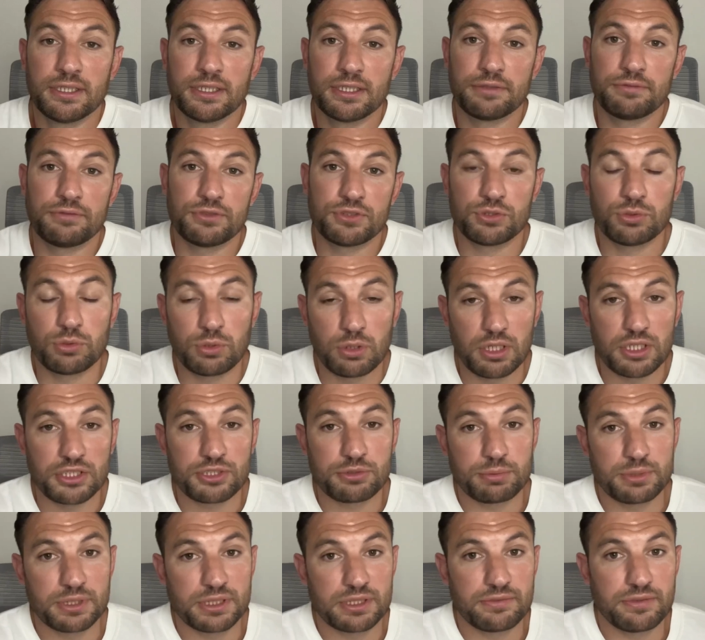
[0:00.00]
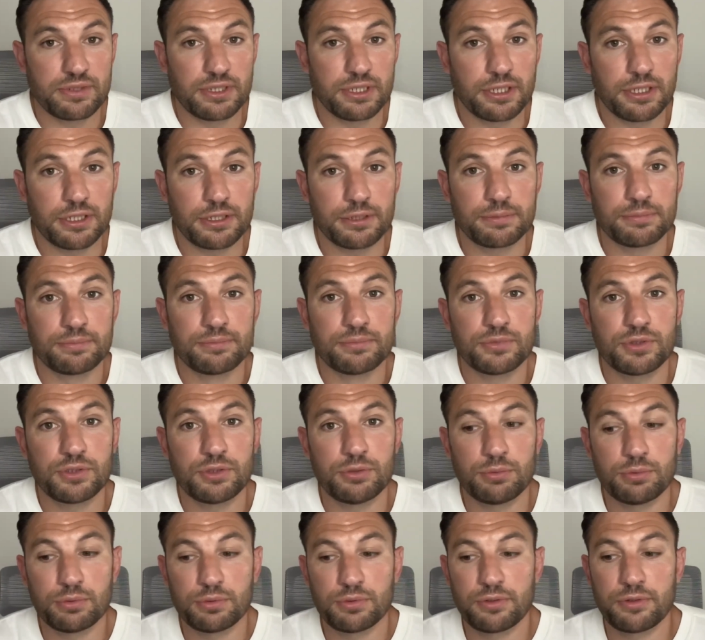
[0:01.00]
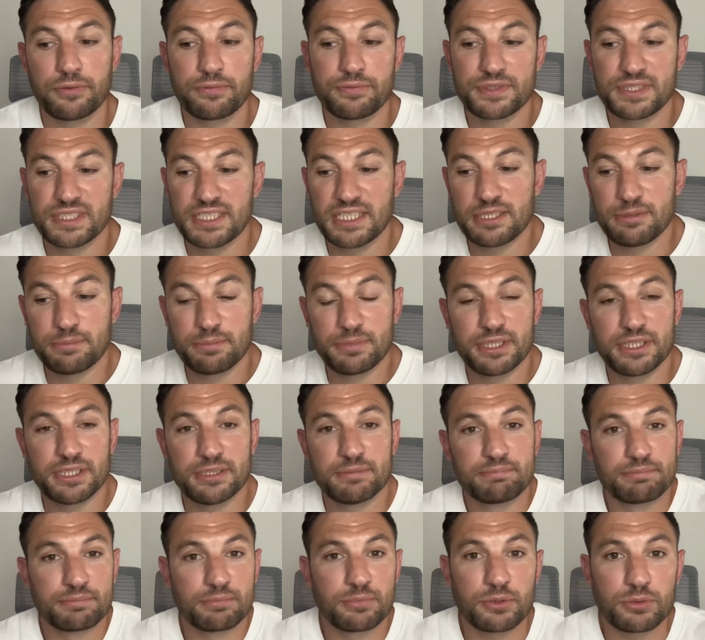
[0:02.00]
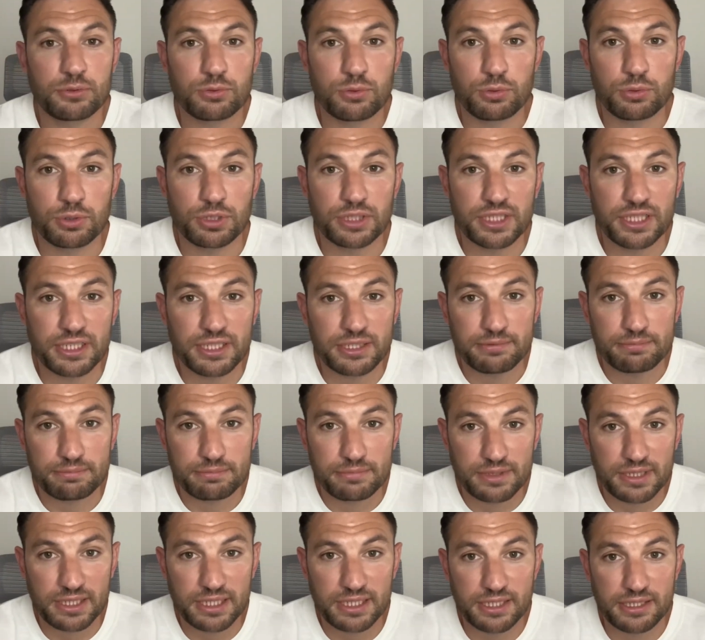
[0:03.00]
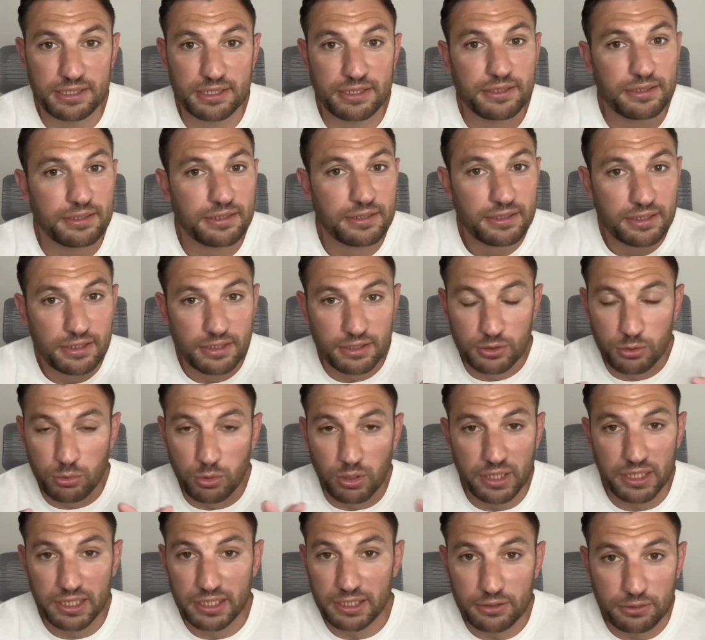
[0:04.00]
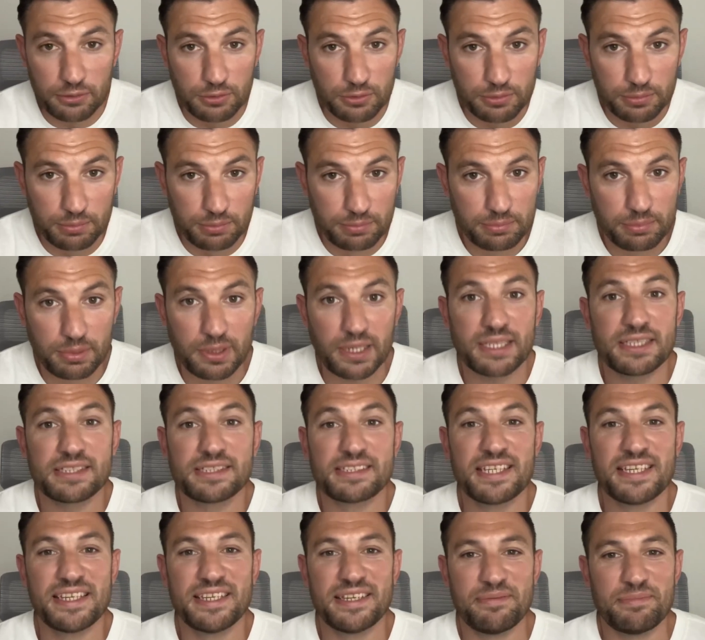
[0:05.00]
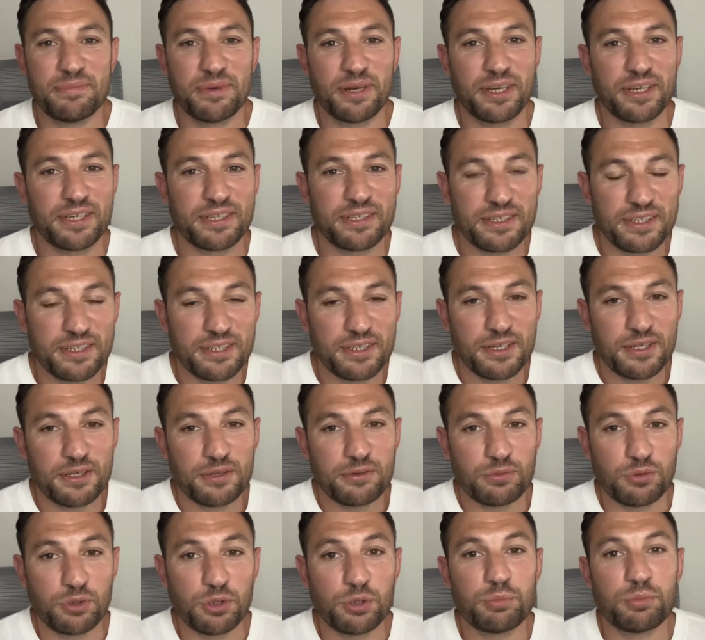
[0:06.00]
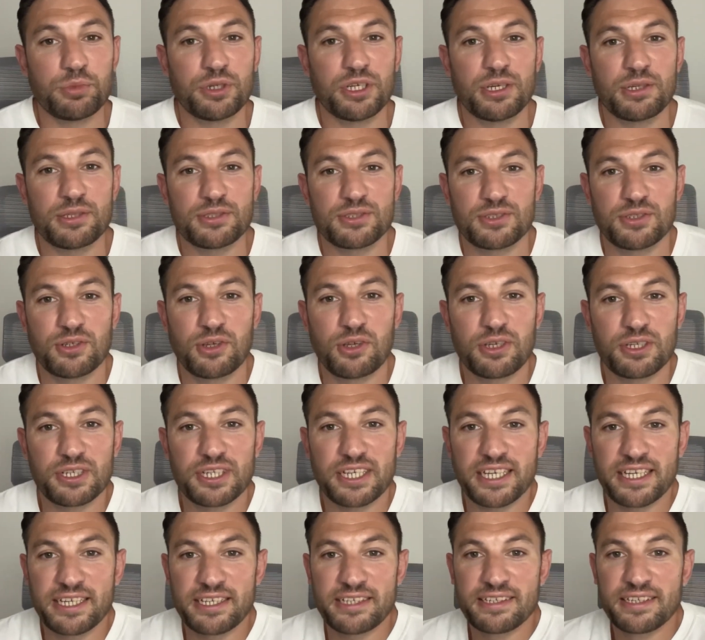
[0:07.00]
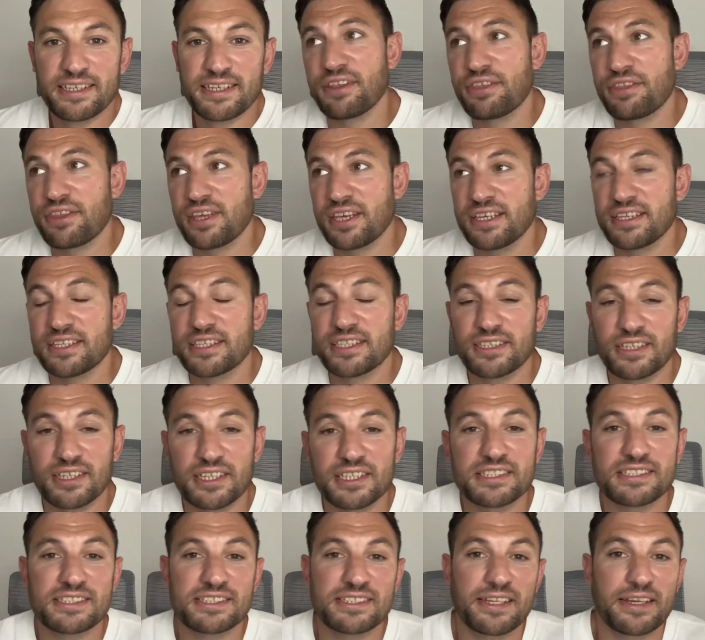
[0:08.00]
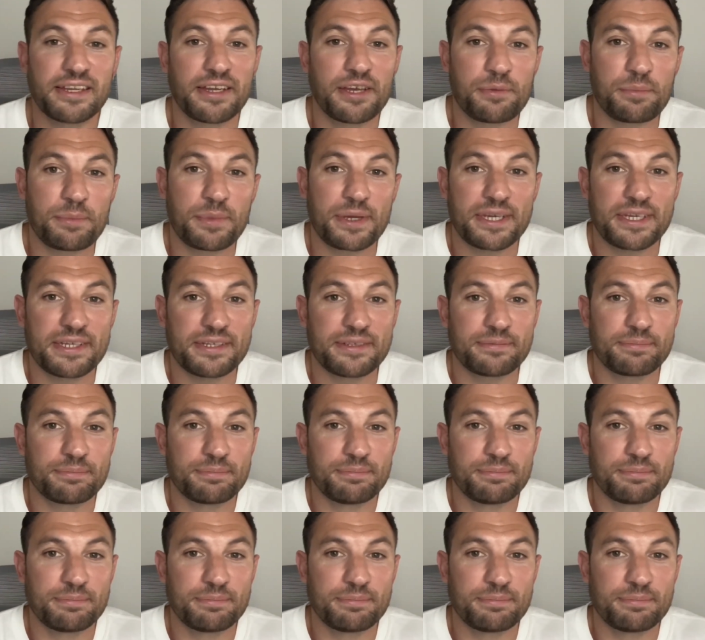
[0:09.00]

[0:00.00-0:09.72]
you saw last week's video, you would have seen me recording it in a quiet little place in my room when I was on holiday. I think in hindsight, I may,